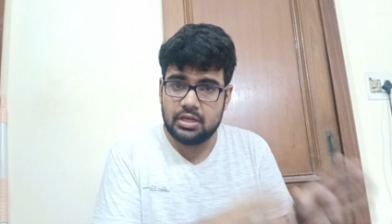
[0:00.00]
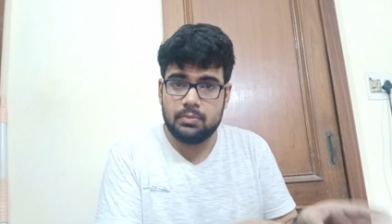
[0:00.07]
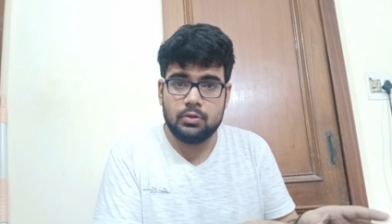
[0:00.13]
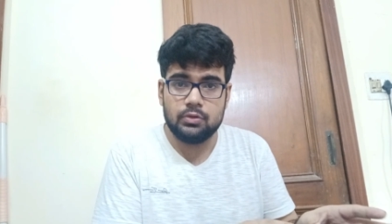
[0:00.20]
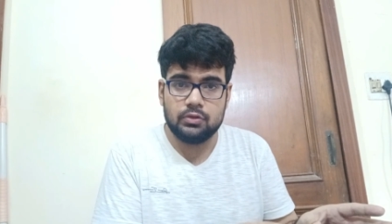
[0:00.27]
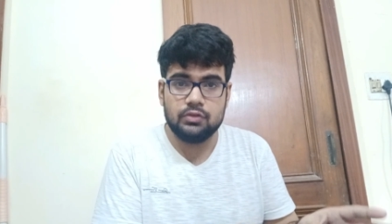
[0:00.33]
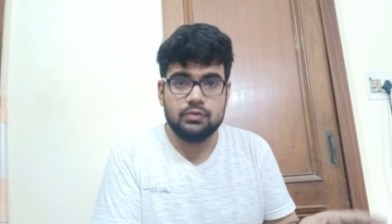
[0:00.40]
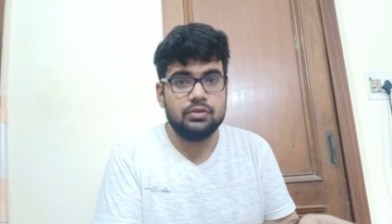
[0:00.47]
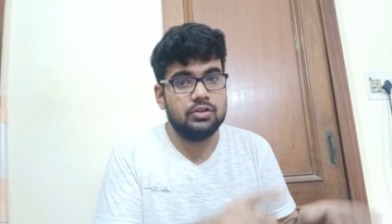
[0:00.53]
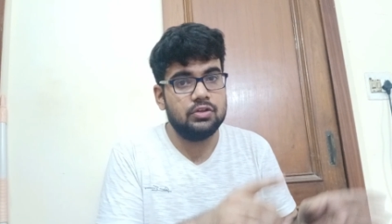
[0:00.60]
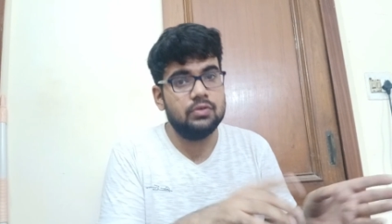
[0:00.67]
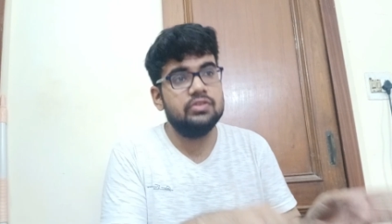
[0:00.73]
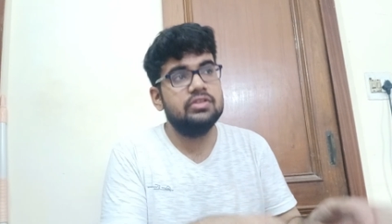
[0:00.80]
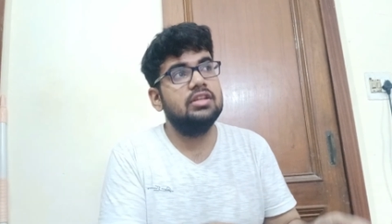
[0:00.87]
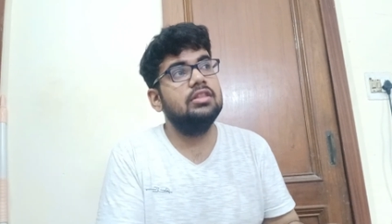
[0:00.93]
come on those
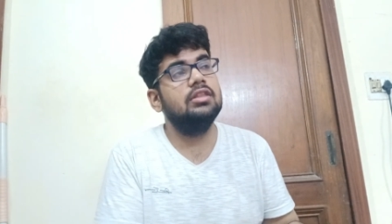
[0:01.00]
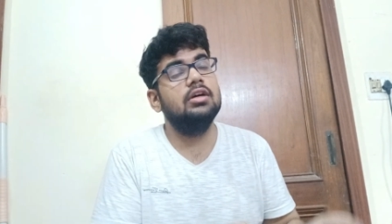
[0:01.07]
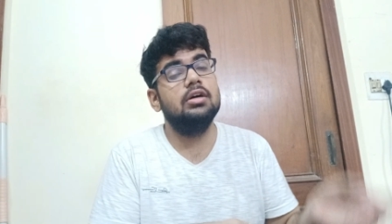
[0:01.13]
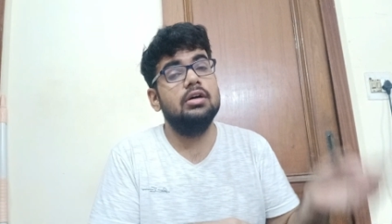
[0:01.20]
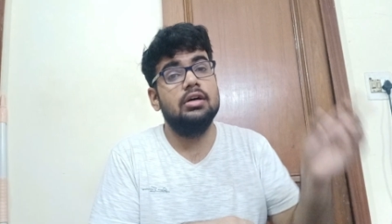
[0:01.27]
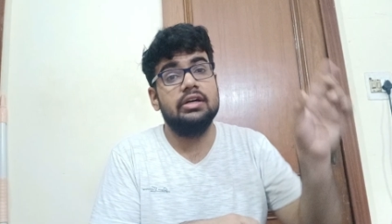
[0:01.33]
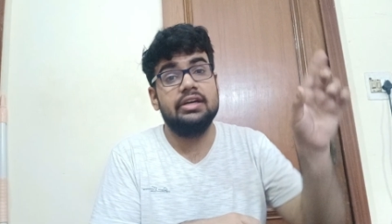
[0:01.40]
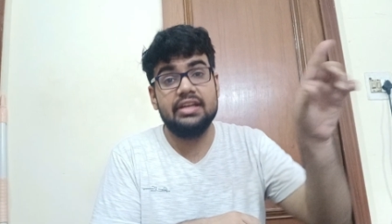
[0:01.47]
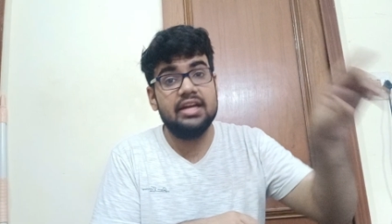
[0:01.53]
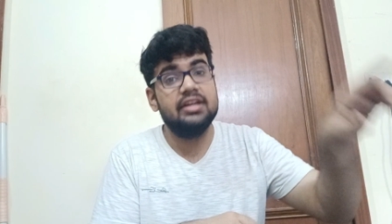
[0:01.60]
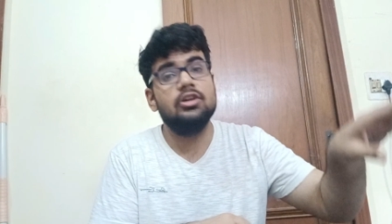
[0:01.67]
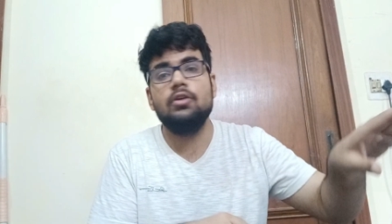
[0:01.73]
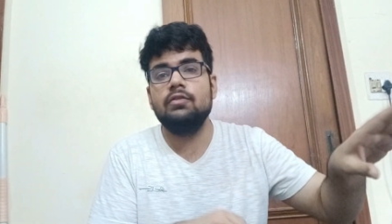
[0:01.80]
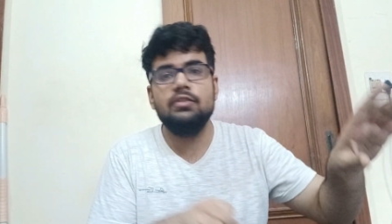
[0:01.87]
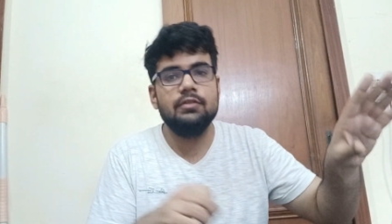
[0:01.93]
videos, then the uh,
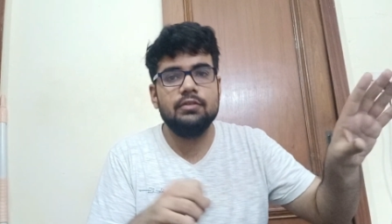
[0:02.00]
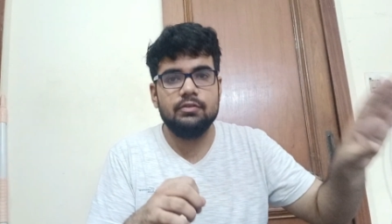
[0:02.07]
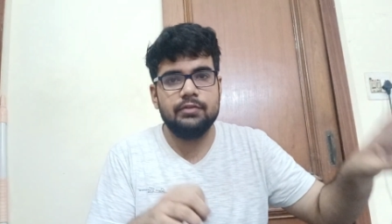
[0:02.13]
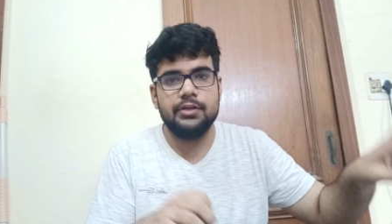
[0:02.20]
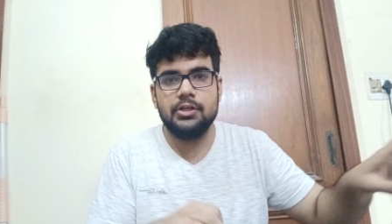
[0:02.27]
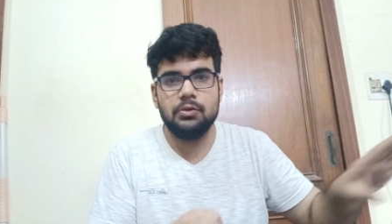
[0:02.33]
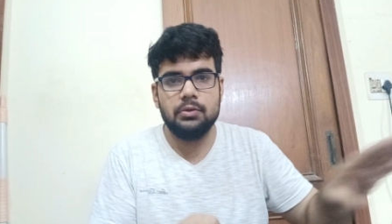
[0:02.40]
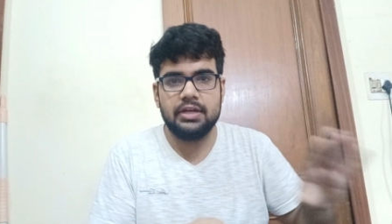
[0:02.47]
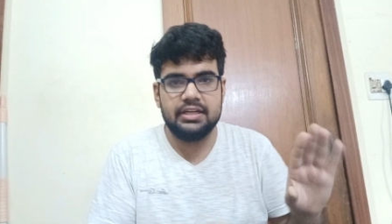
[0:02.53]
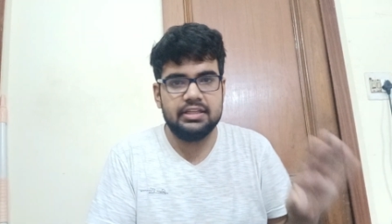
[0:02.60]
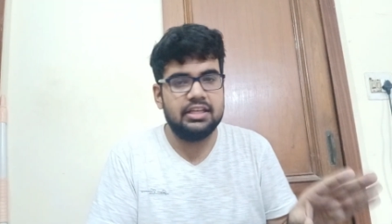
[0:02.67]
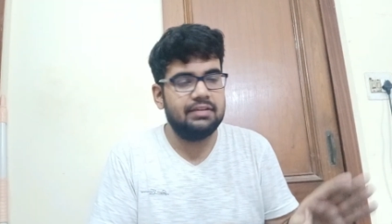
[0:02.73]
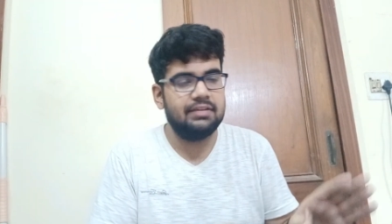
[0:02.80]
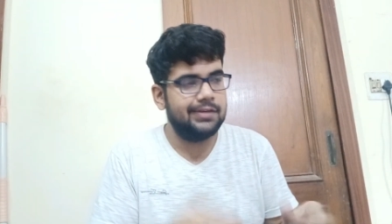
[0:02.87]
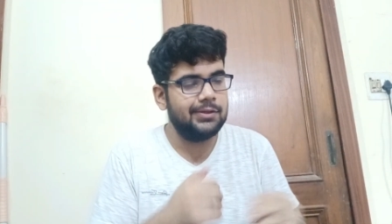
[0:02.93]
creator of the video get
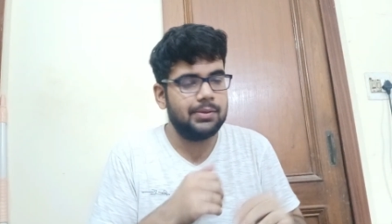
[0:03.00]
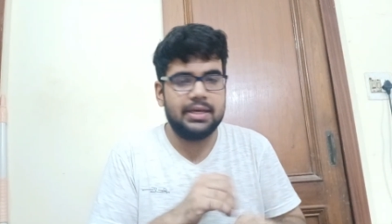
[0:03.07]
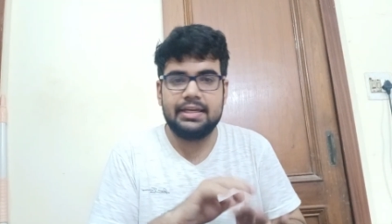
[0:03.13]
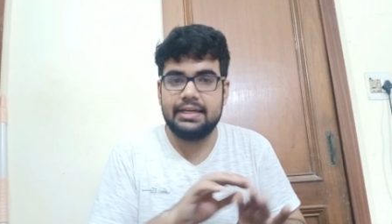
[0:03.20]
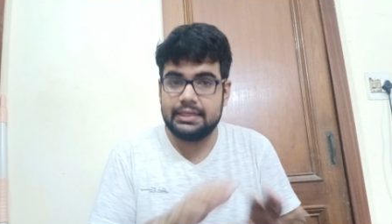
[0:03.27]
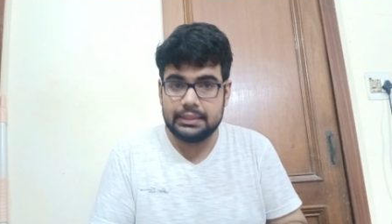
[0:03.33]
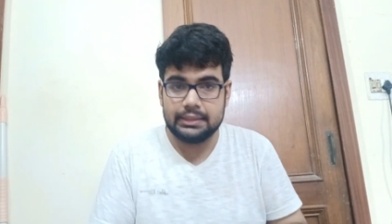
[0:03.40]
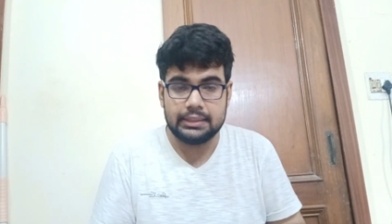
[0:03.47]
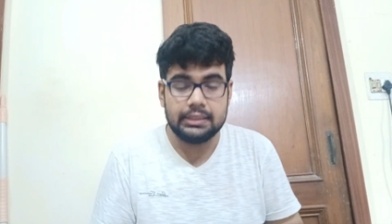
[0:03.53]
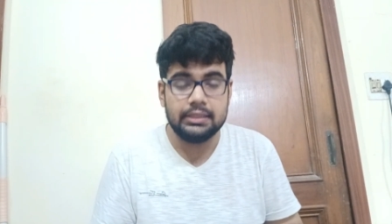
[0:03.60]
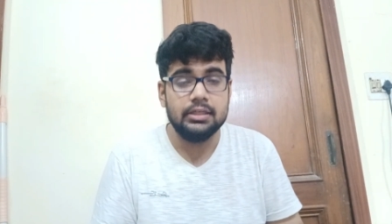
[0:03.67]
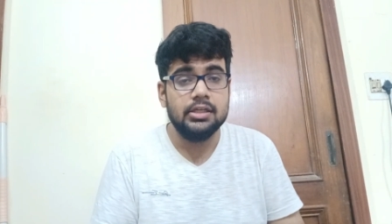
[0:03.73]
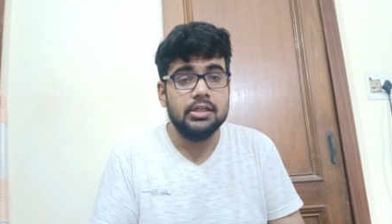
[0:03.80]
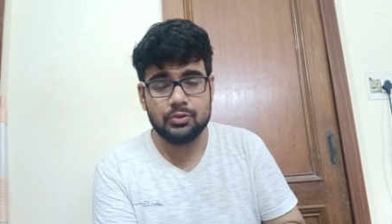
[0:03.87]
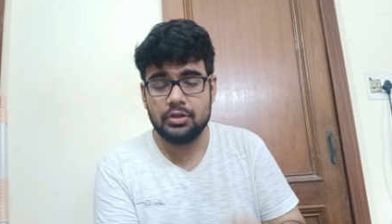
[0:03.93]
the revenue, I get nothing.
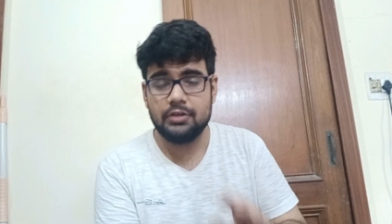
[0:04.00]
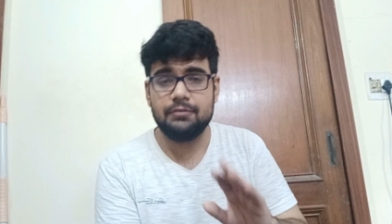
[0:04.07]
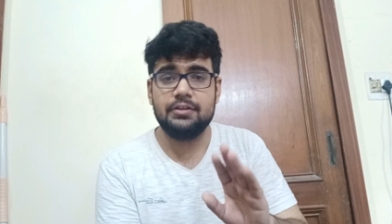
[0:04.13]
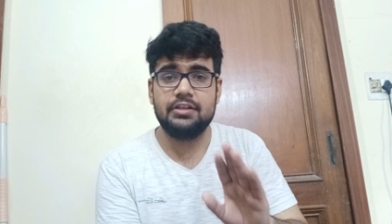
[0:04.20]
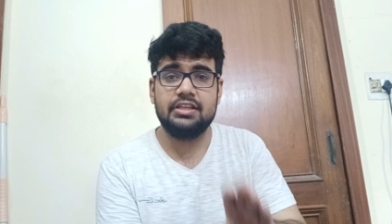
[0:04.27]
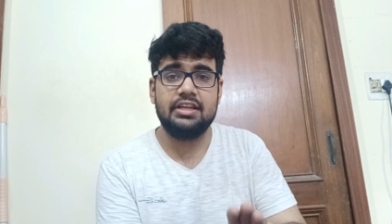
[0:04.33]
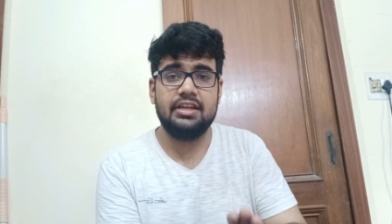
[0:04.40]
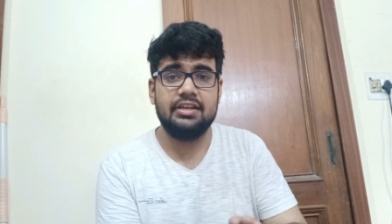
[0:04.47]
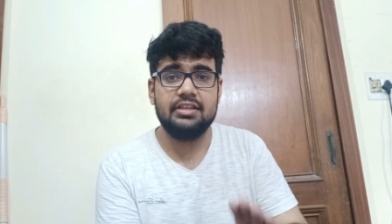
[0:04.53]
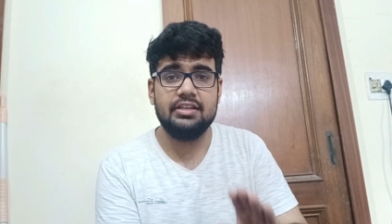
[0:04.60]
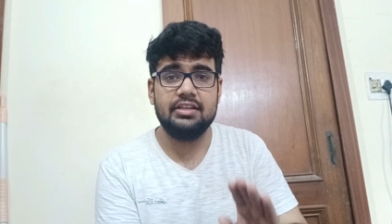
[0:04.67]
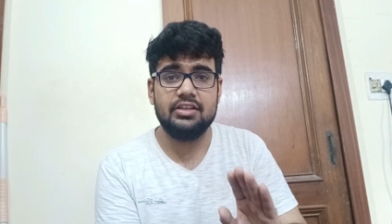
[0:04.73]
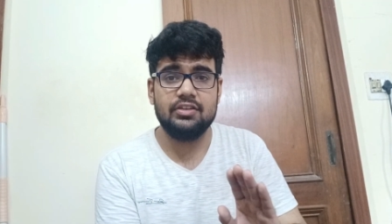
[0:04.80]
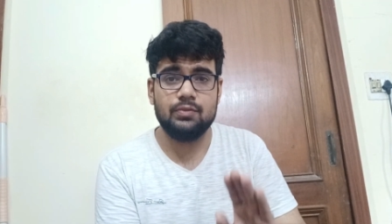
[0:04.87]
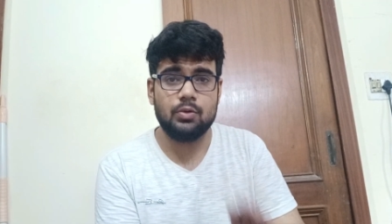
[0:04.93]
So if a creator
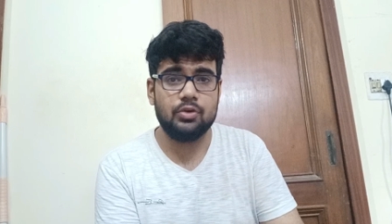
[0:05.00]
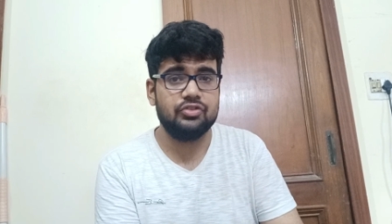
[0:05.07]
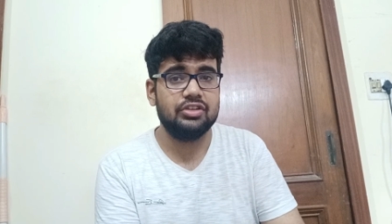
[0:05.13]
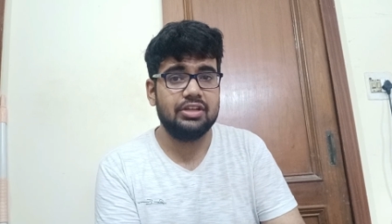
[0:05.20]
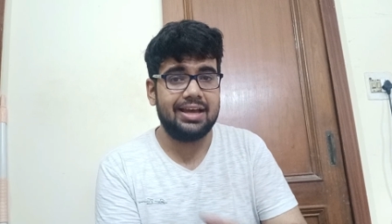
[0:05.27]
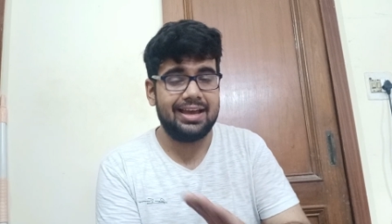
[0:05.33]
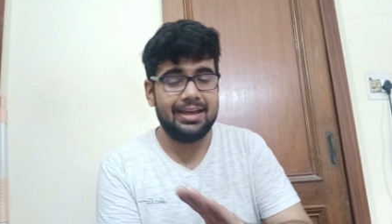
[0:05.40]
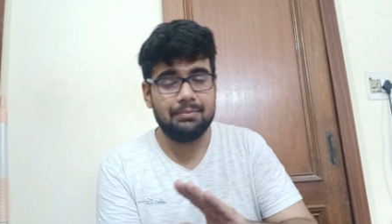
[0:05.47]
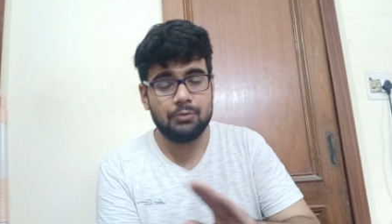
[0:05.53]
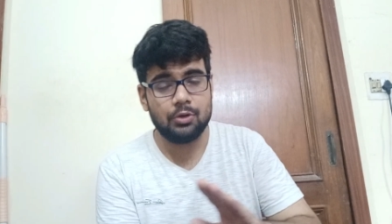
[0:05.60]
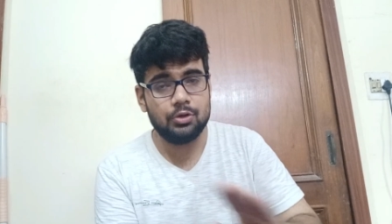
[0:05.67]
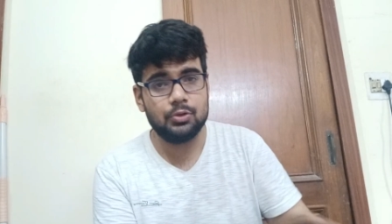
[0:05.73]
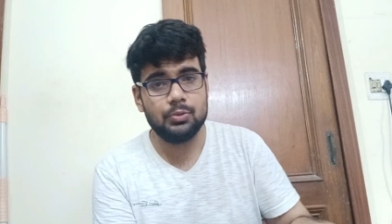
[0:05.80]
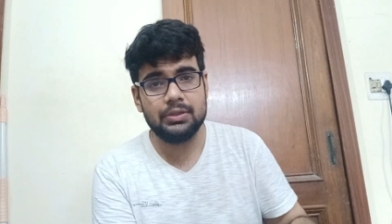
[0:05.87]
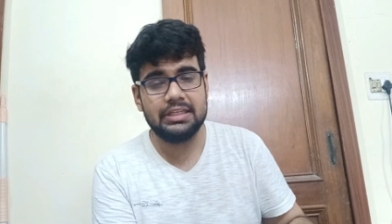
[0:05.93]
is watching, I am
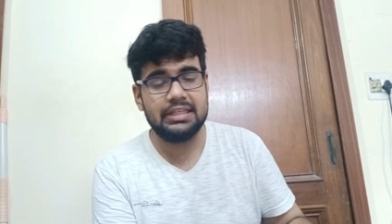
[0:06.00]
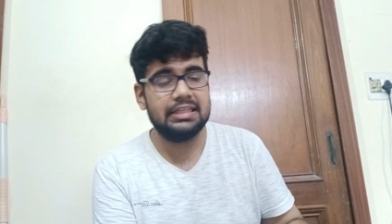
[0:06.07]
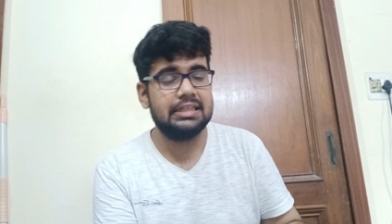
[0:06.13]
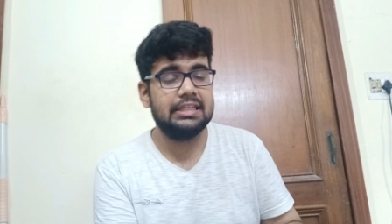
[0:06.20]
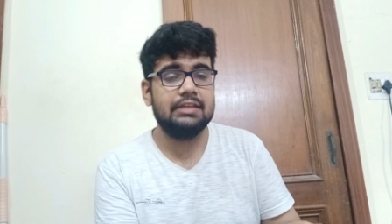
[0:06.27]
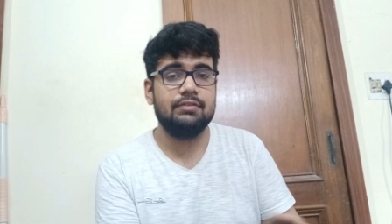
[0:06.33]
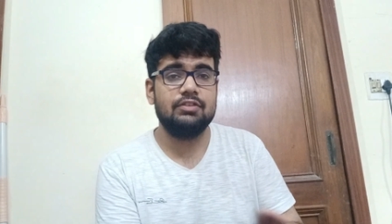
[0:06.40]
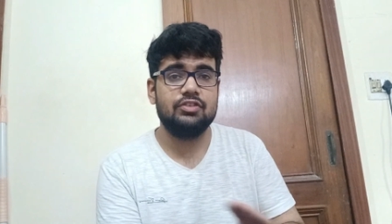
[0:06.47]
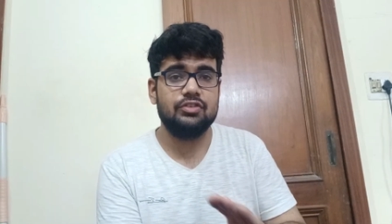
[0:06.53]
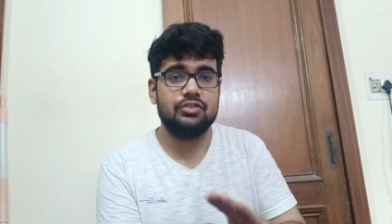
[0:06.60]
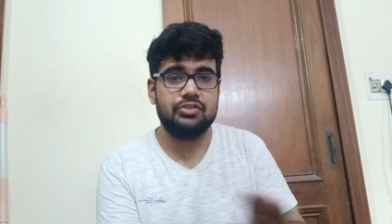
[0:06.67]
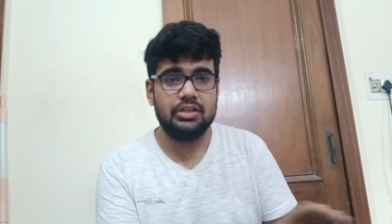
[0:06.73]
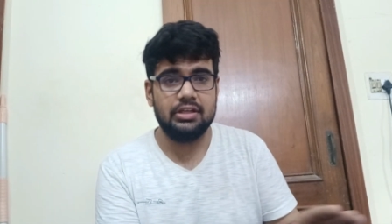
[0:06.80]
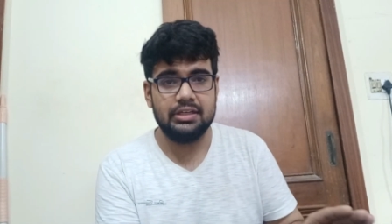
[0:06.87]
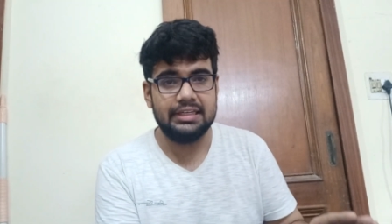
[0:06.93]
not doing anything which
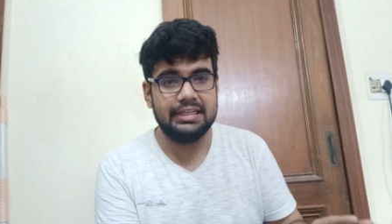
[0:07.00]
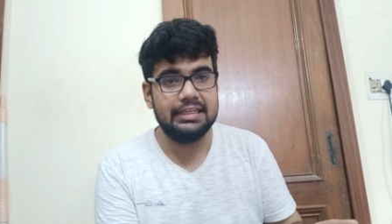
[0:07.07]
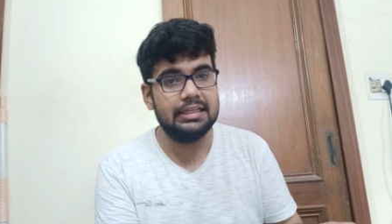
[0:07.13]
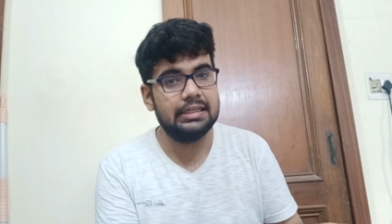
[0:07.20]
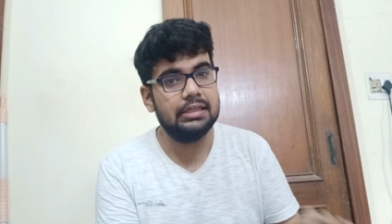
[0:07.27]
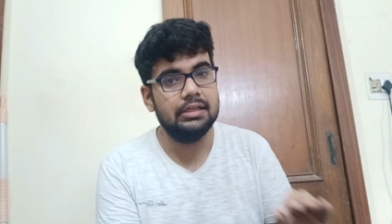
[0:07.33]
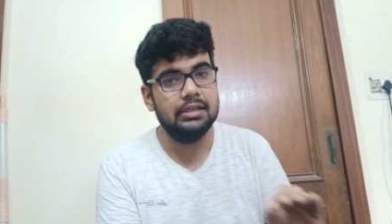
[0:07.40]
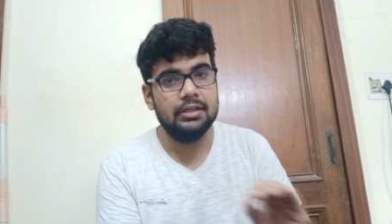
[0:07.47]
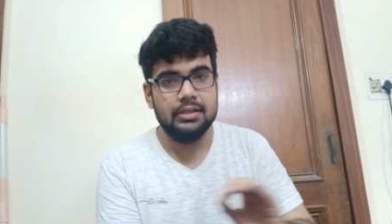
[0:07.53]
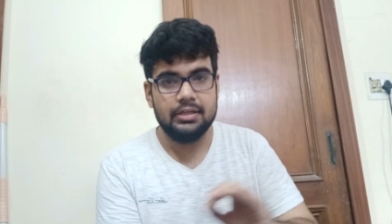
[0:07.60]
is uh, illegal.